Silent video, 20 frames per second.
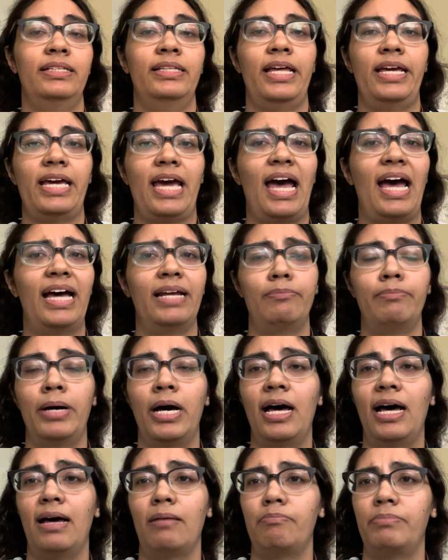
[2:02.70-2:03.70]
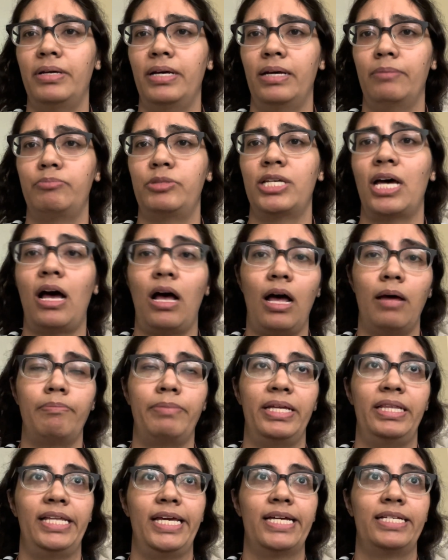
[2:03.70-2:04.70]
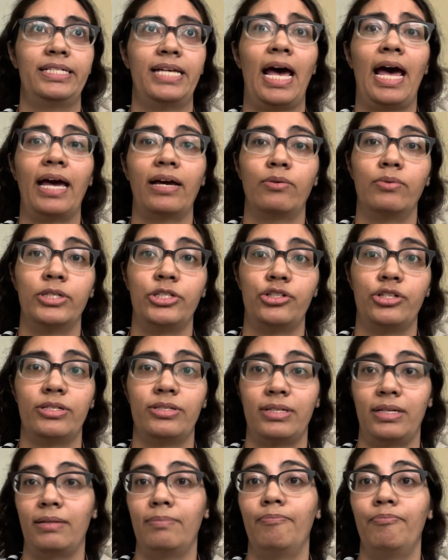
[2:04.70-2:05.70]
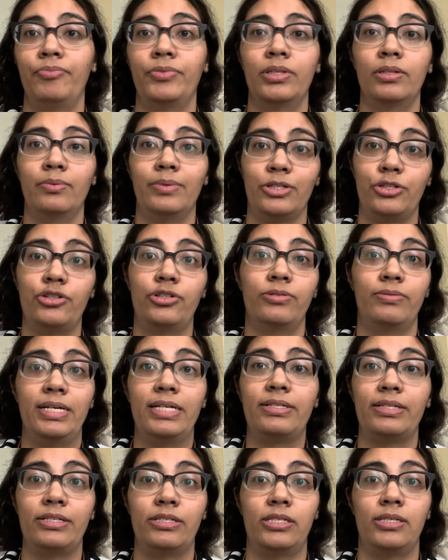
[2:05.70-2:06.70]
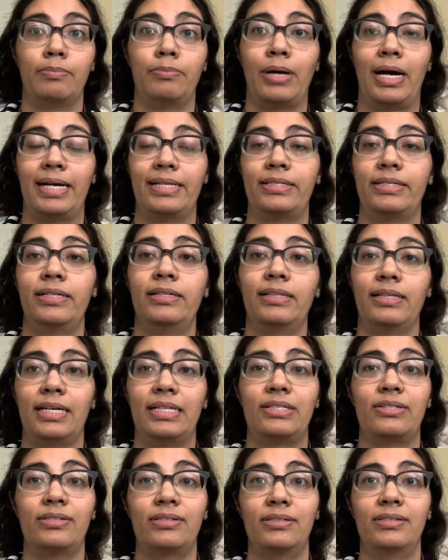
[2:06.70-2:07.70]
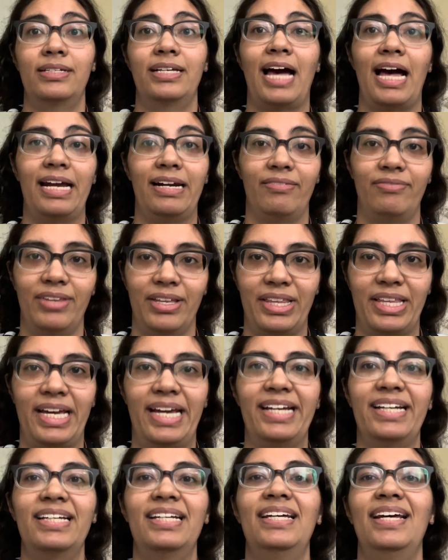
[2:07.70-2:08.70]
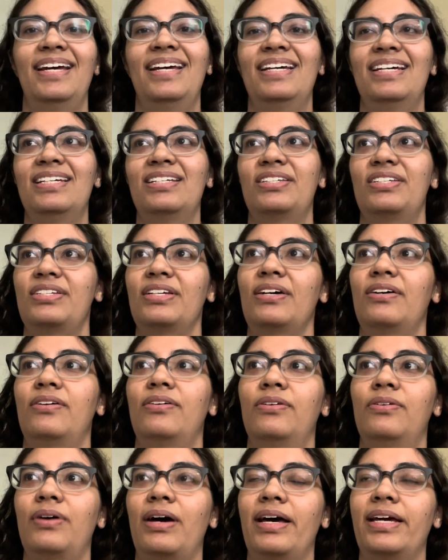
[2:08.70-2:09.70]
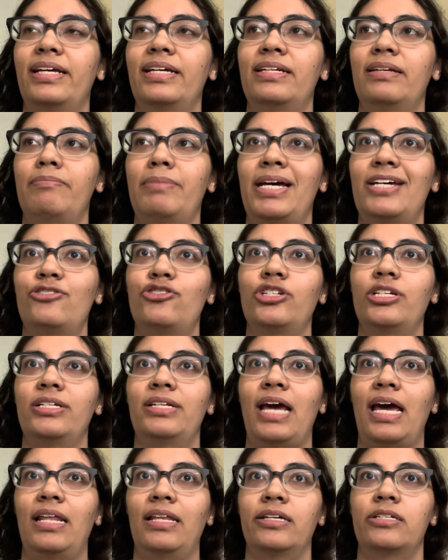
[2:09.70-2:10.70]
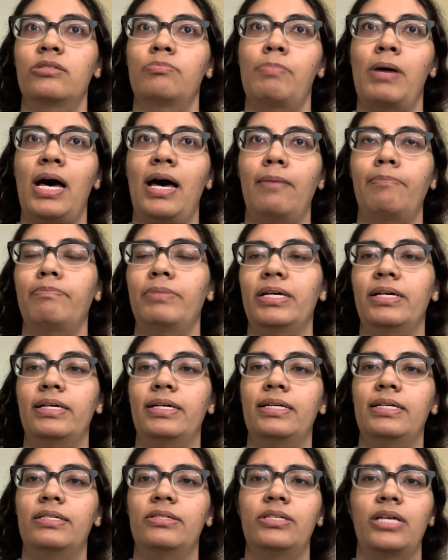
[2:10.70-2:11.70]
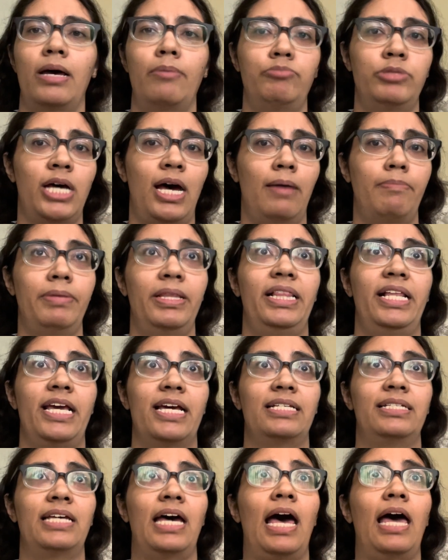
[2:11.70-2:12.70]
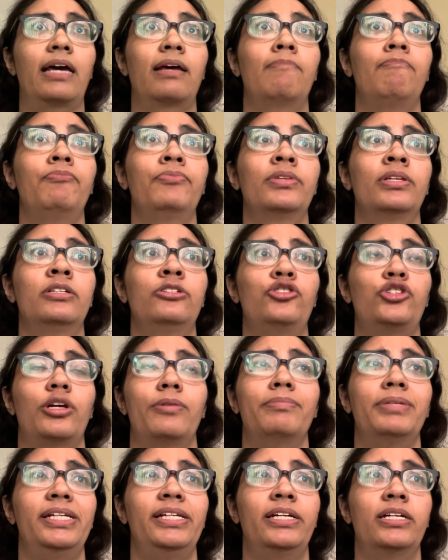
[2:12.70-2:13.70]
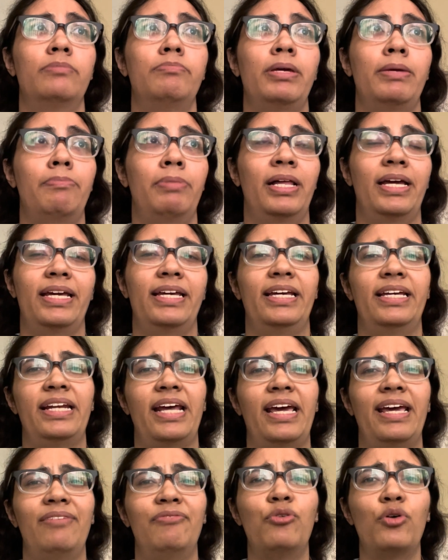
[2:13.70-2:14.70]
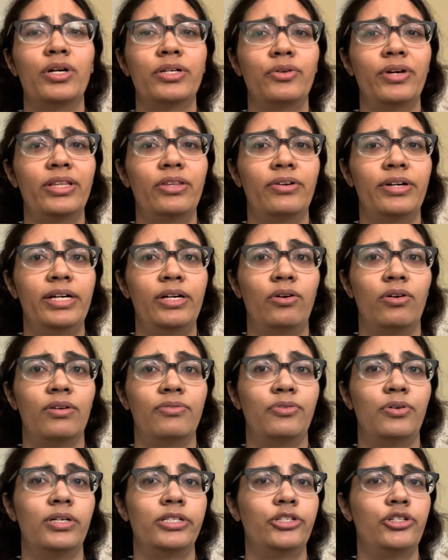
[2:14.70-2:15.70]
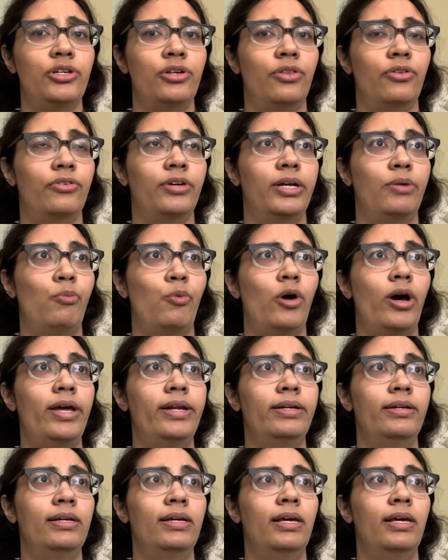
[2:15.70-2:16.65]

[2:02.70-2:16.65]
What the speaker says: they had Popp up top in the attack, which isn't surprising. That's kind of the thing. So I can imagine Alex Popp is up top in the attack. Germany could be playing in a 4-3-3 or 4-2-3-1.